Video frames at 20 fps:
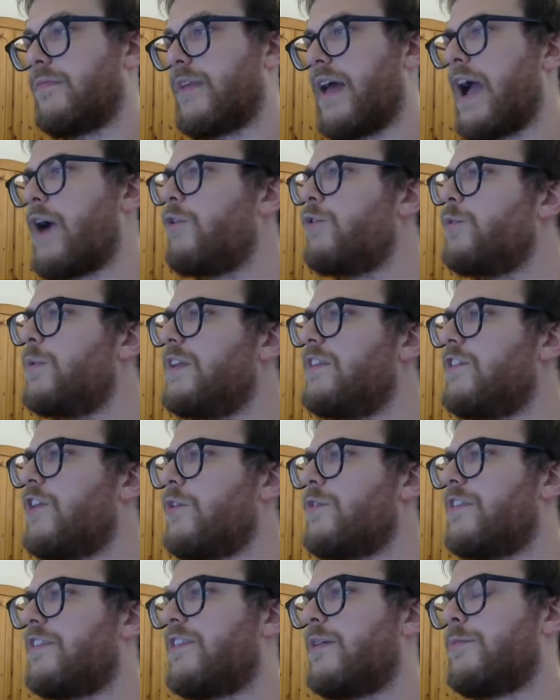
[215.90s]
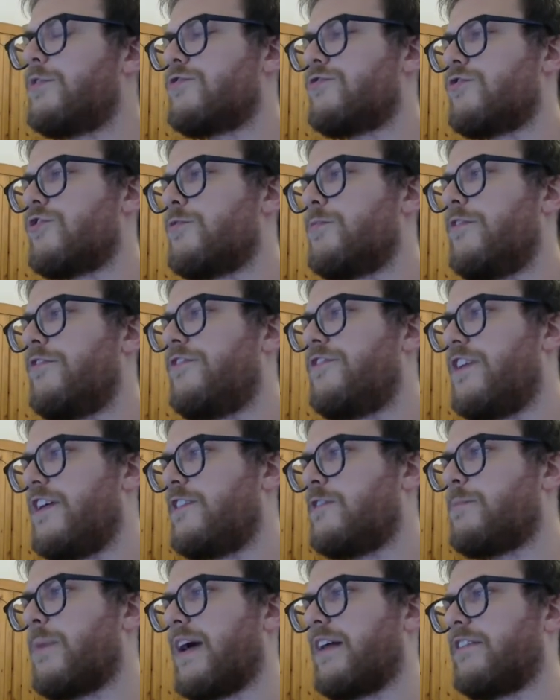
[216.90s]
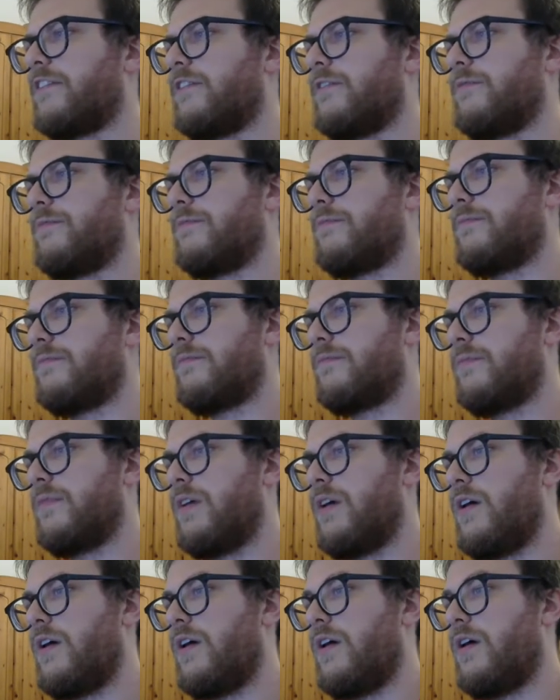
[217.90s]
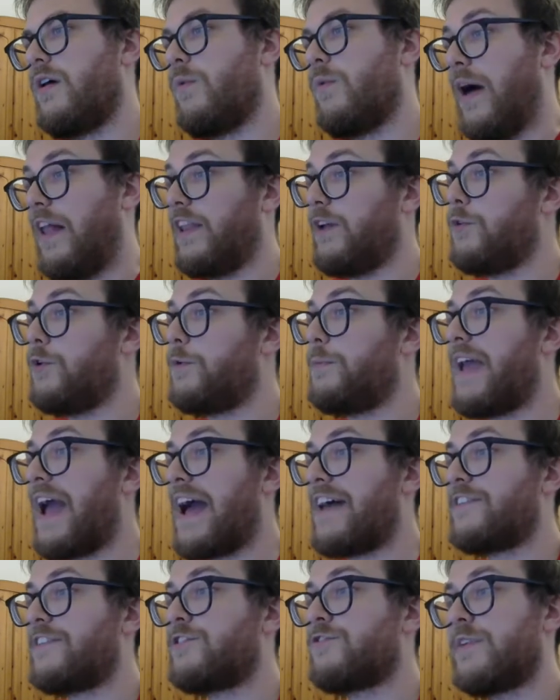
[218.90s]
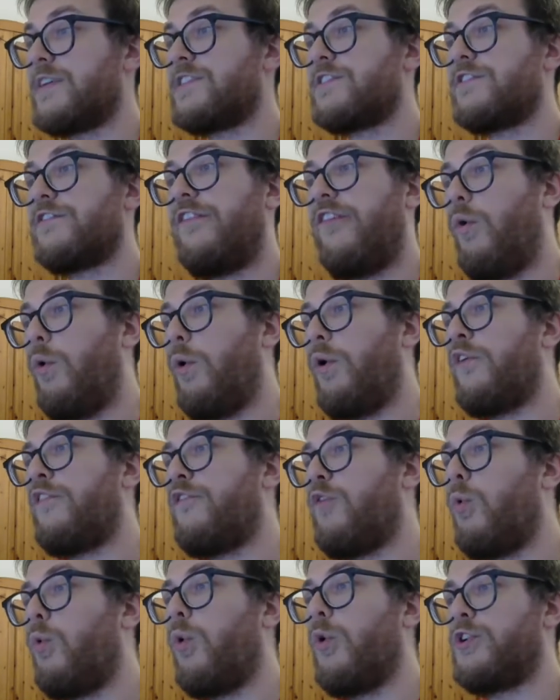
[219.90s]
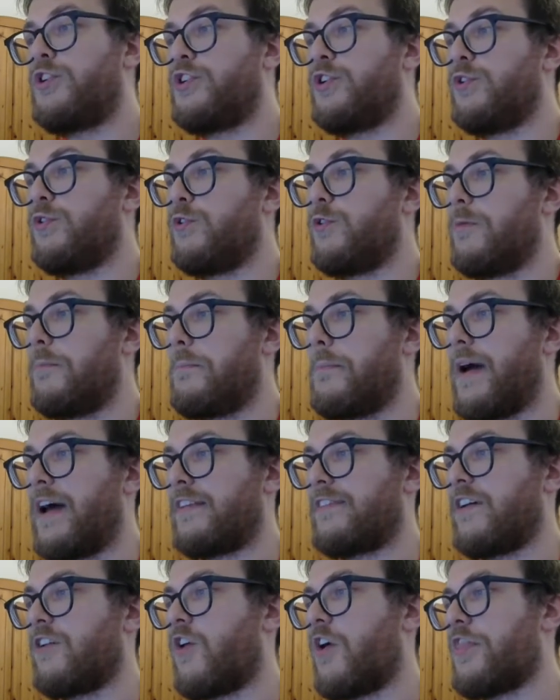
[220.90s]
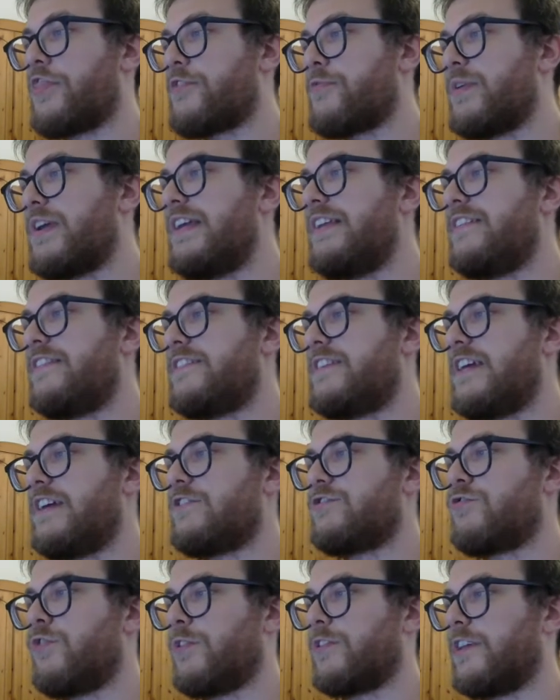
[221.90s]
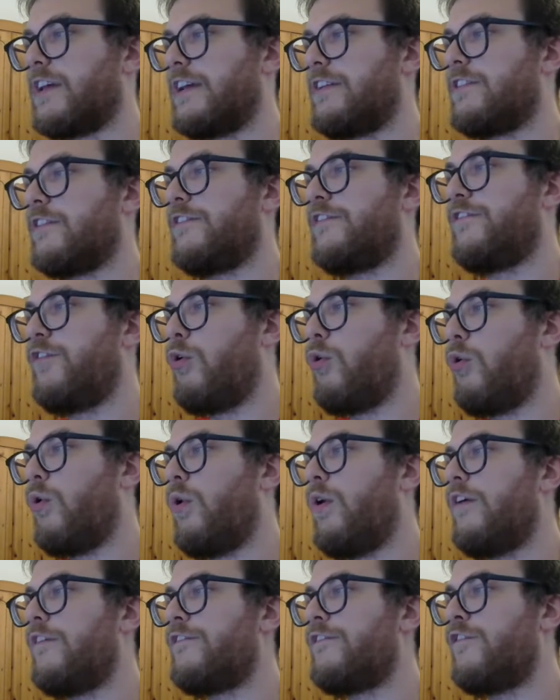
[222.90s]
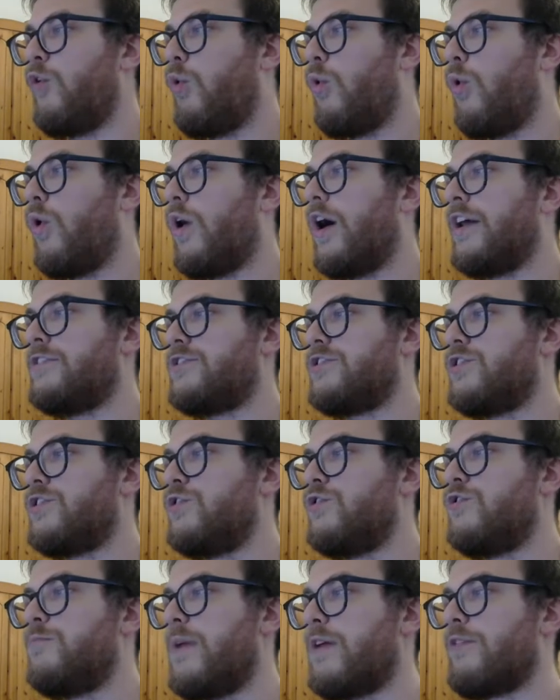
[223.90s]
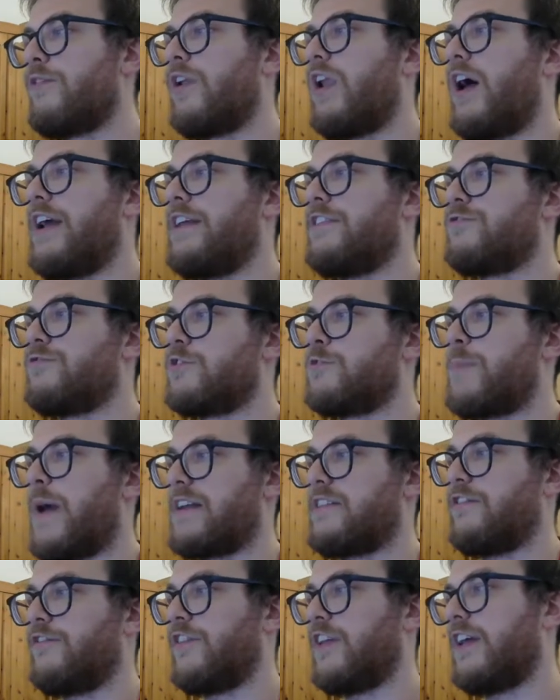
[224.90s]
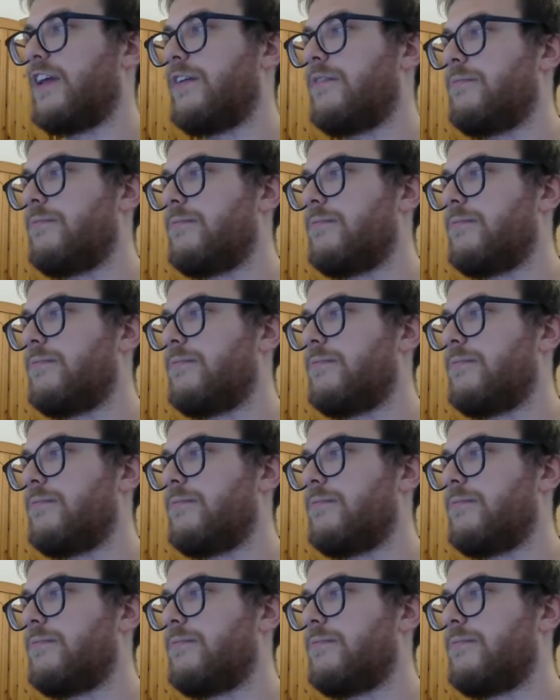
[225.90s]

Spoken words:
How do we denote the symmetry group of this pattern? Well, it would be asterisk 442, as there are three distinct crossings of 4, 4, and 2 mirror lines respectively.